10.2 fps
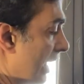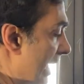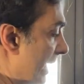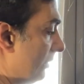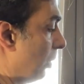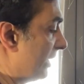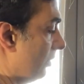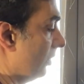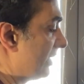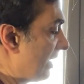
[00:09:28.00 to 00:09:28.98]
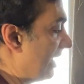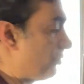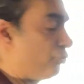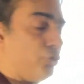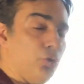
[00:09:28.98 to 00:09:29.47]
and what
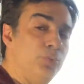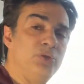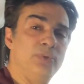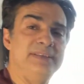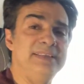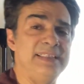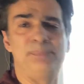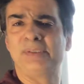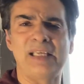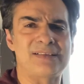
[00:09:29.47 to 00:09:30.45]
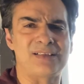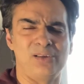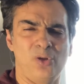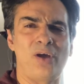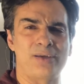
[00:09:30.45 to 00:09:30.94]
size tube you would need, but that's a
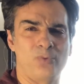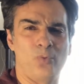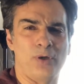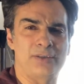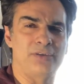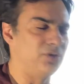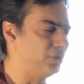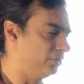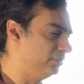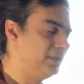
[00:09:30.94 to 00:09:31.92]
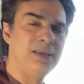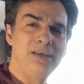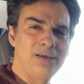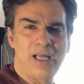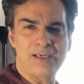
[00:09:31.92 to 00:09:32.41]
lot of work to do.
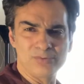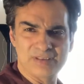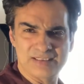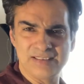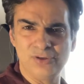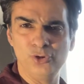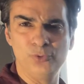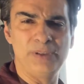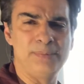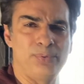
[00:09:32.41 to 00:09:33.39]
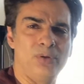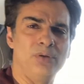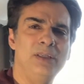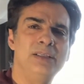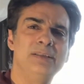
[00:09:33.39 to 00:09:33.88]
I don't see the new
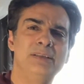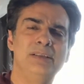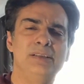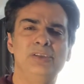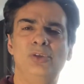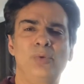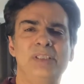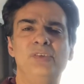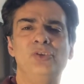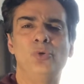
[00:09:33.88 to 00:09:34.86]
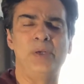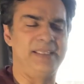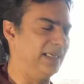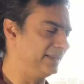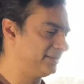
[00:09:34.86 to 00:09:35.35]
people, uh, you know, even doing
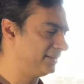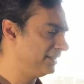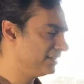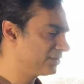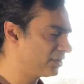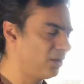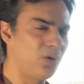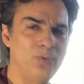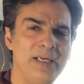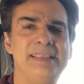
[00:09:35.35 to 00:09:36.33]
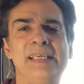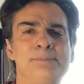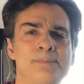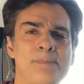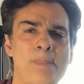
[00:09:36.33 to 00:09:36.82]
that. So again,